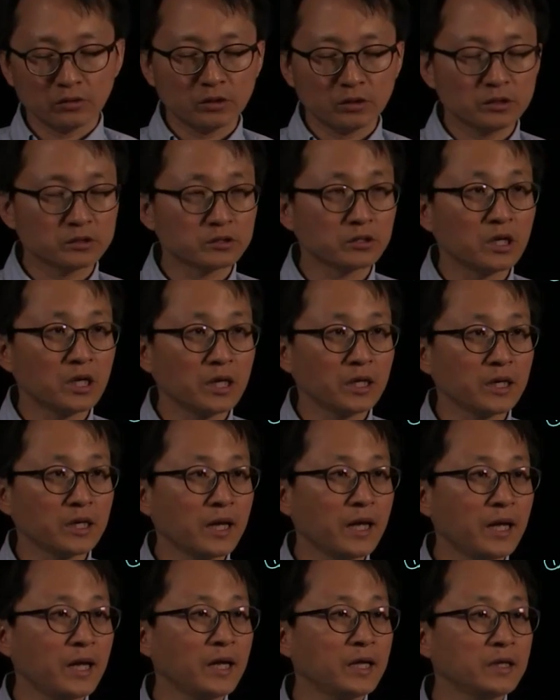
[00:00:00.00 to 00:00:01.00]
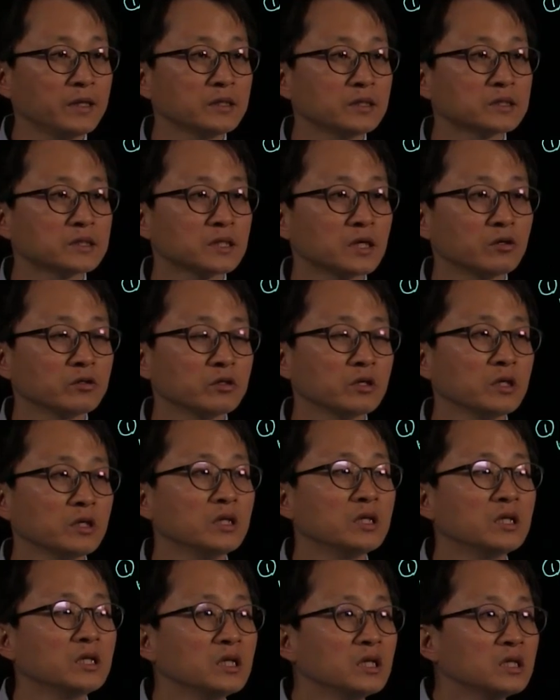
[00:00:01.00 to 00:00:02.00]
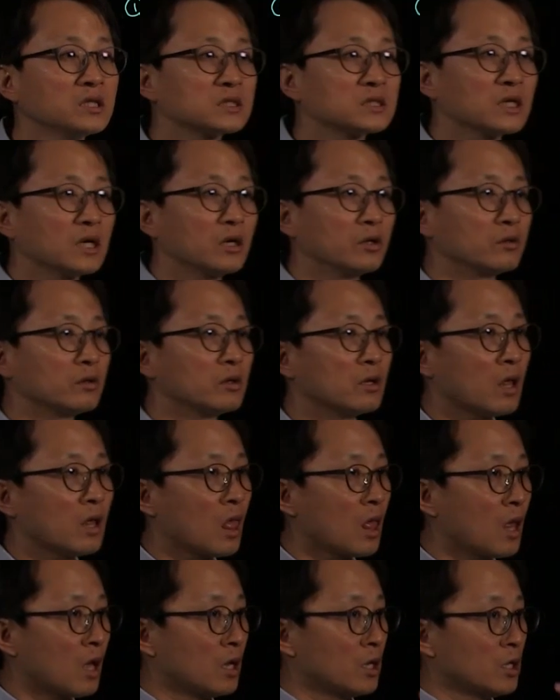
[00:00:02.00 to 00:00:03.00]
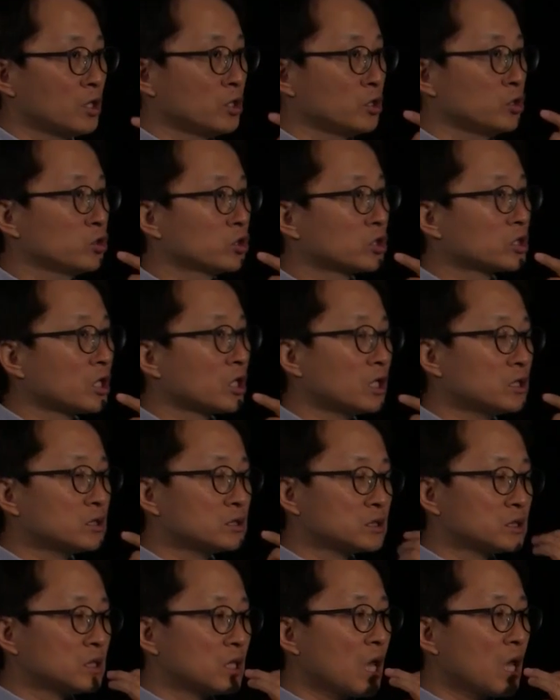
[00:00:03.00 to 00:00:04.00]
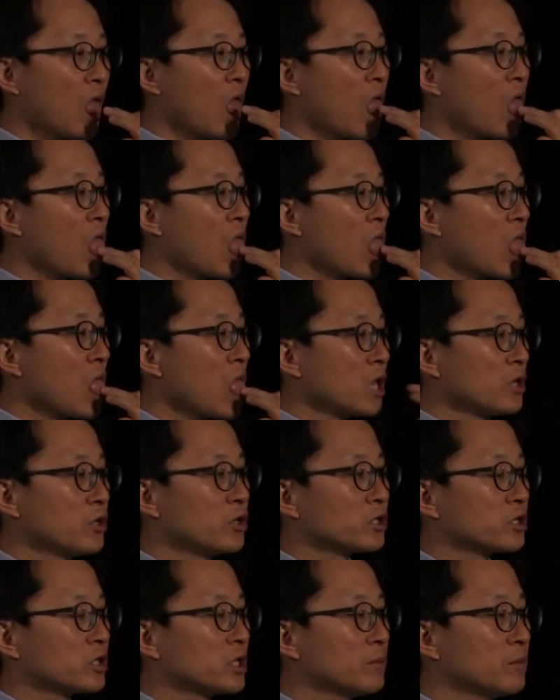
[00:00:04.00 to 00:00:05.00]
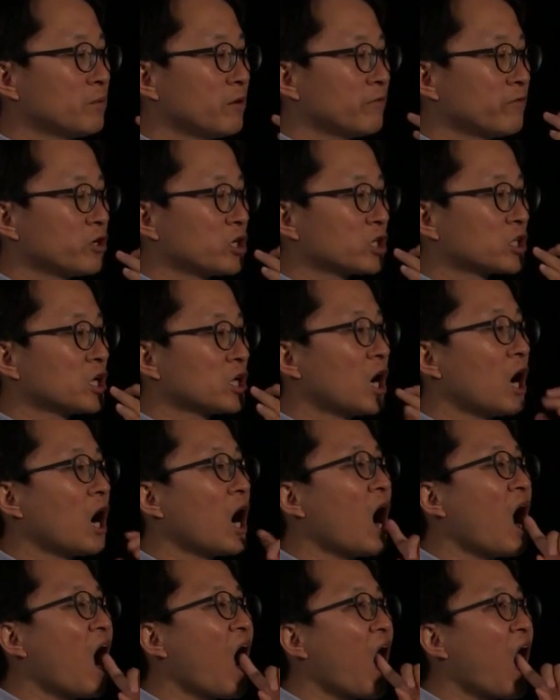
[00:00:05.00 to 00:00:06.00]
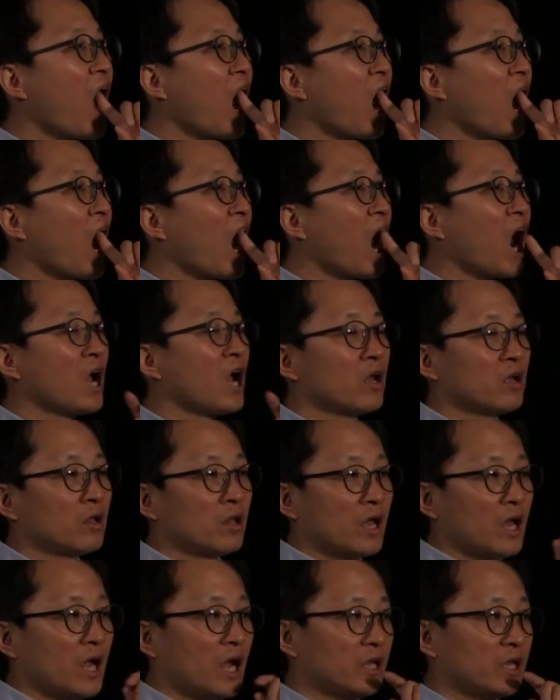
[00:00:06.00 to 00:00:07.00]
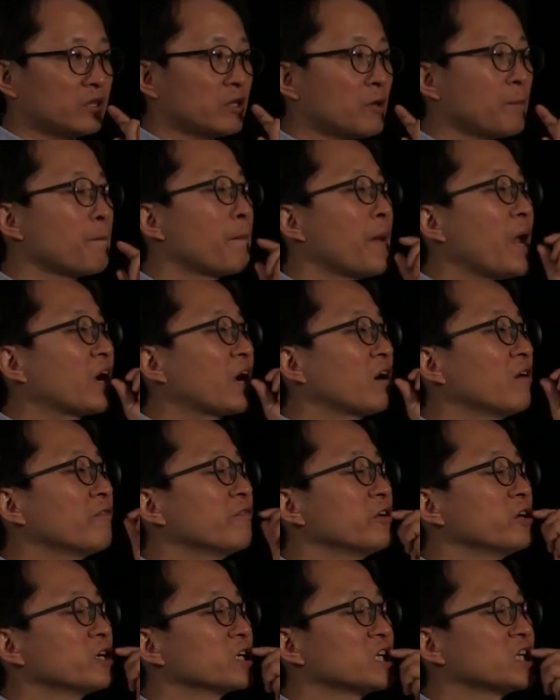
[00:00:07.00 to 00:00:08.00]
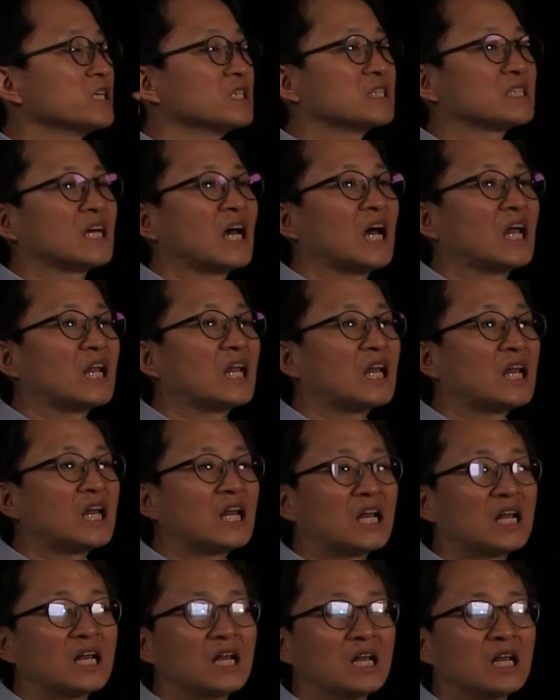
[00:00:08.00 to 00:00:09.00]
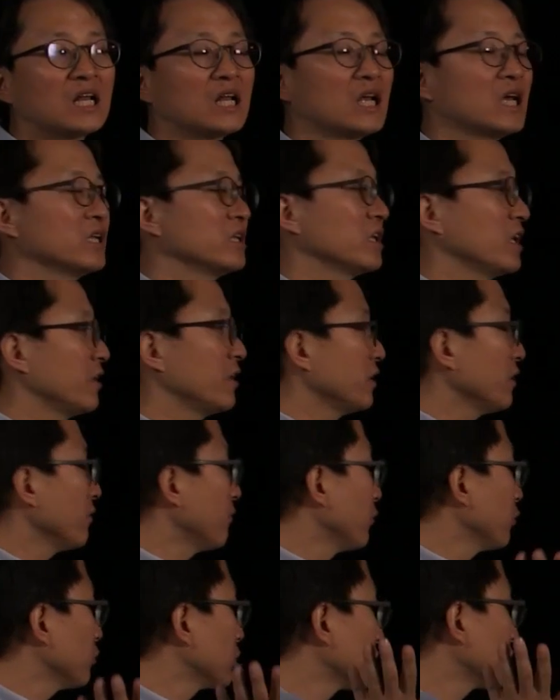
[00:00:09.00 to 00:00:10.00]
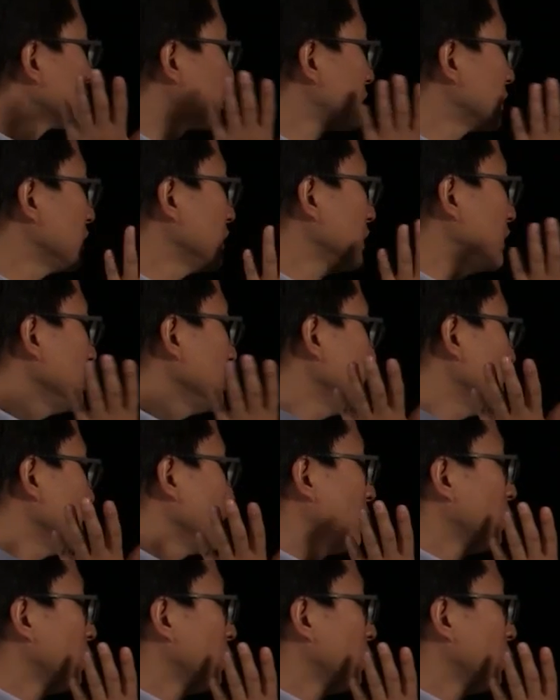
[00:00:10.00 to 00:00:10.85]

so like n sound, you touch your tip of your tongue at the back of your teeth. And if you just see